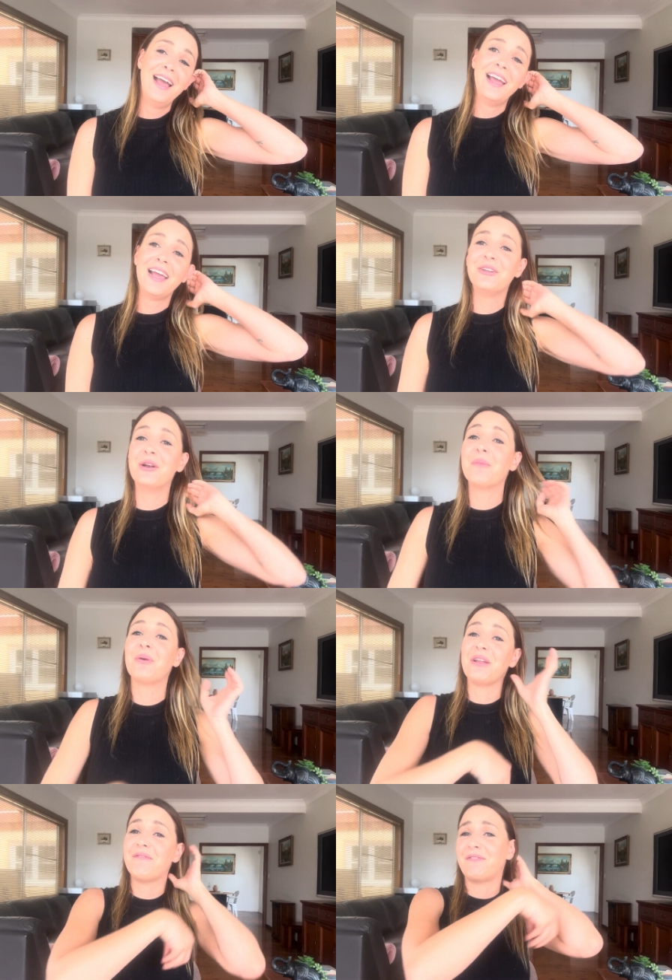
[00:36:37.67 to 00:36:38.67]
And
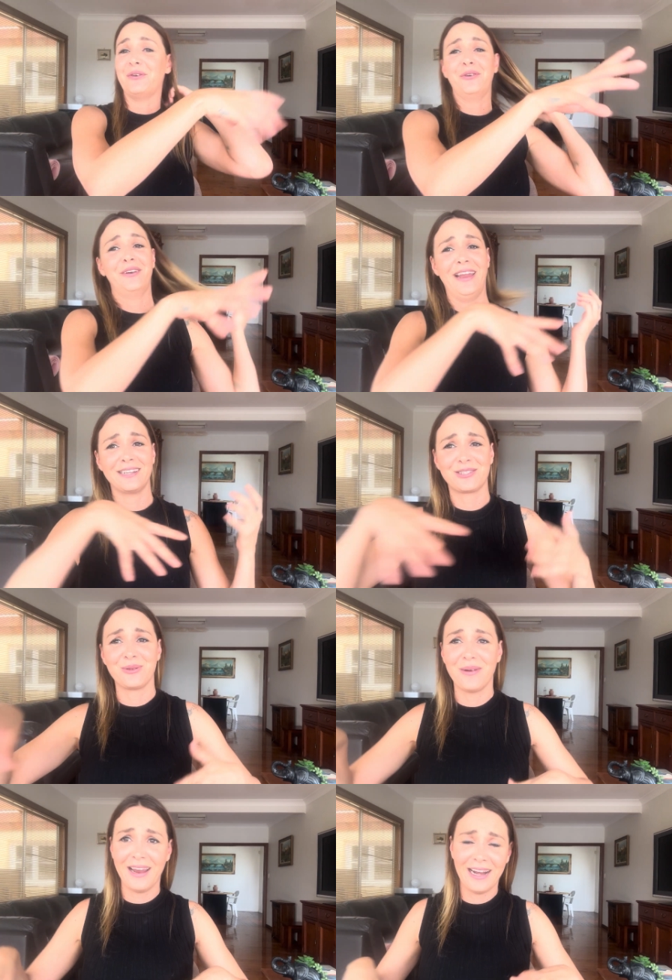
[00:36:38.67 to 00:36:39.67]
putting food next
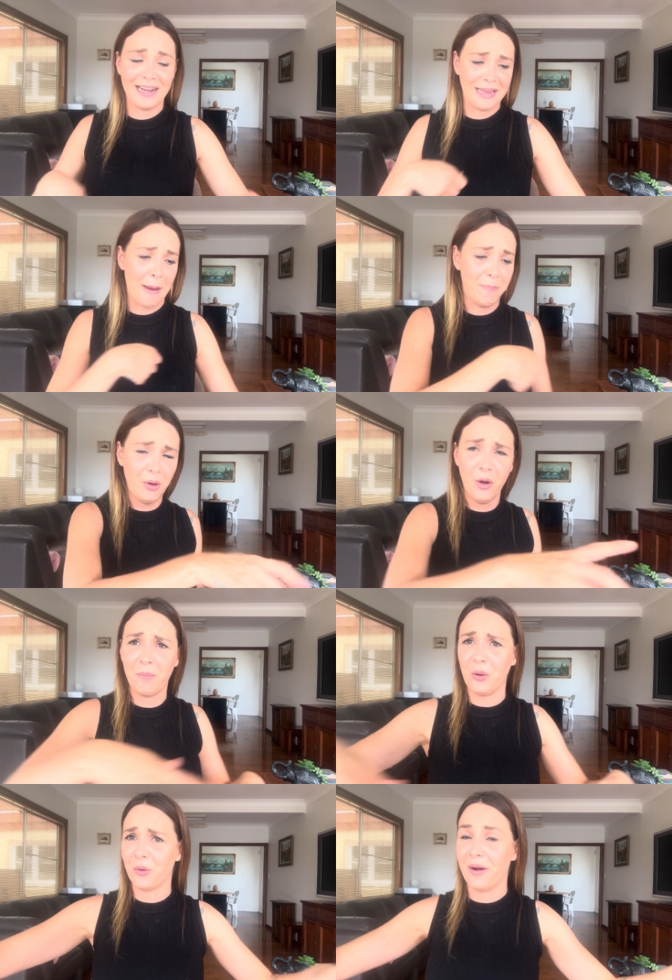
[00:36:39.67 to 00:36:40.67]
to it, and like her
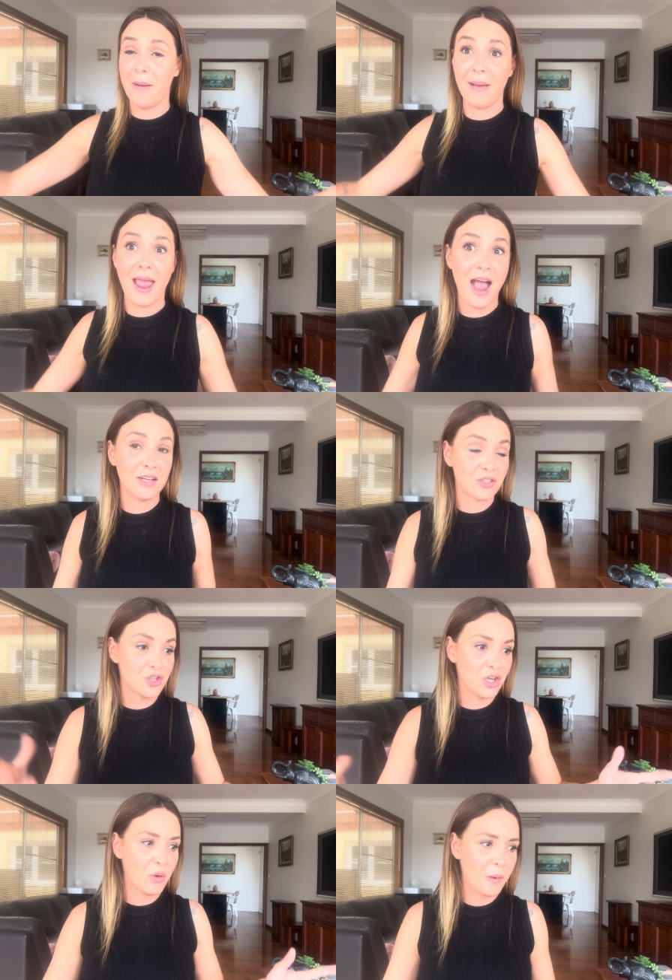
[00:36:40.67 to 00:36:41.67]
poop all around my house so
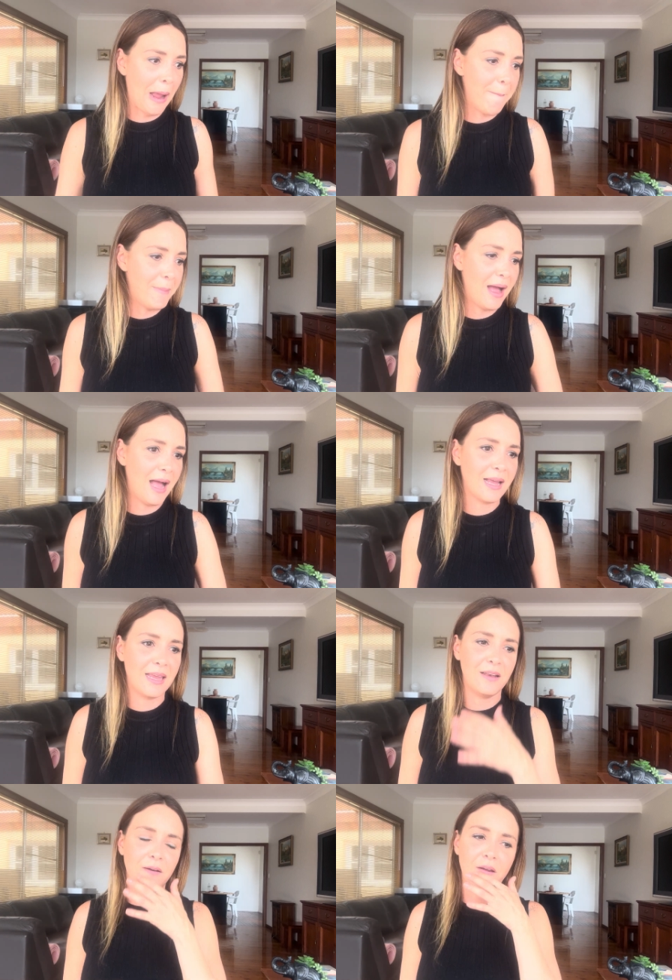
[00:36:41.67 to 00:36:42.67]
she could come back,
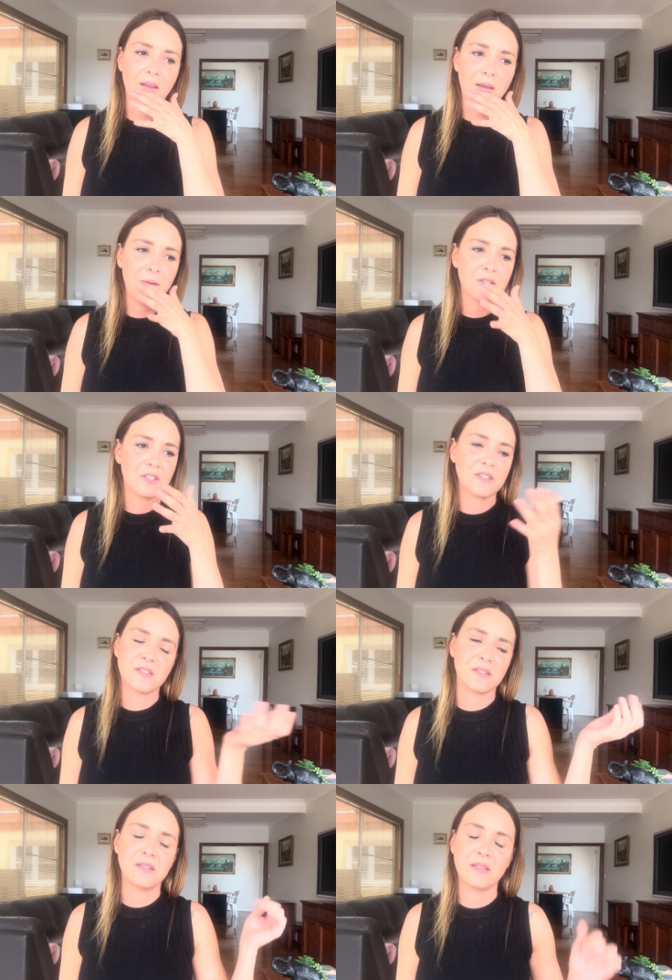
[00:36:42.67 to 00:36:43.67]
and it was just.